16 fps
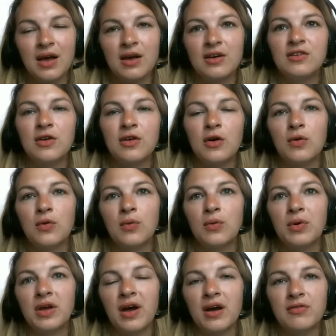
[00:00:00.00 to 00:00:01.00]

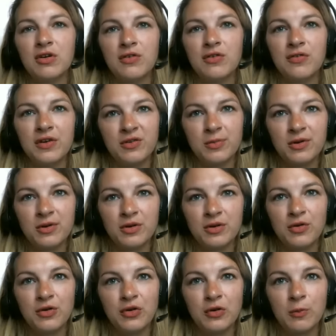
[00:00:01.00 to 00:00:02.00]
So we have our Facebook
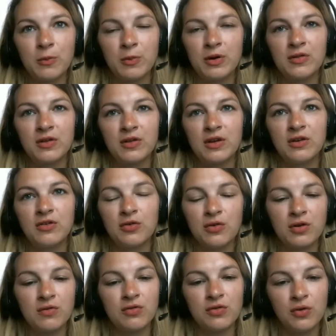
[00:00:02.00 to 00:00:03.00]
group, the
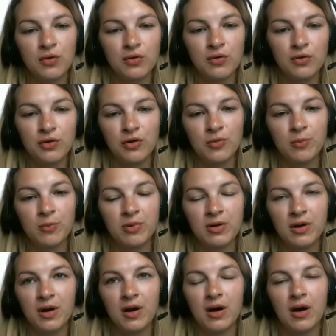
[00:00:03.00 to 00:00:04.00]
Intuitive Soul group,
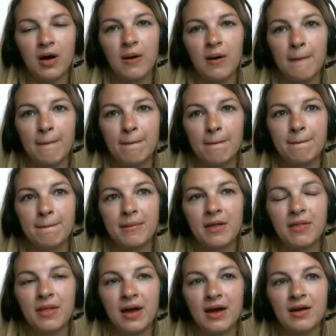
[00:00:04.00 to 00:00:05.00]
and
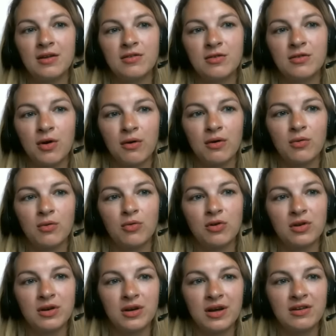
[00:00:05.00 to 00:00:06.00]
that is growing
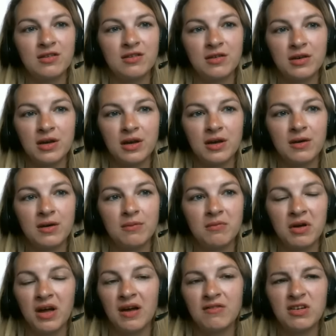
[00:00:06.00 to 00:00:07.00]
really nicely.
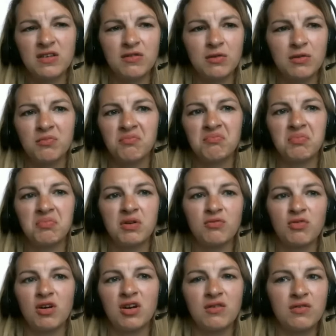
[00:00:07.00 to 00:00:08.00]
I haven't even been
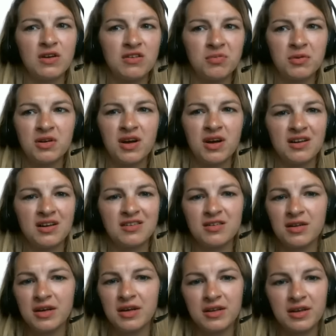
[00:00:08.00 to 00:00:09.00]
running Facebook ads
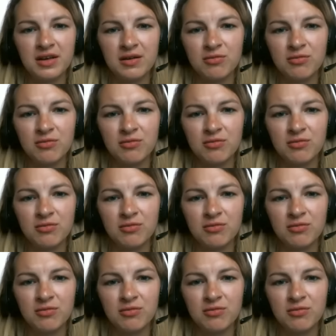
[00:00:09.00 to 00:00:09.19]
lately.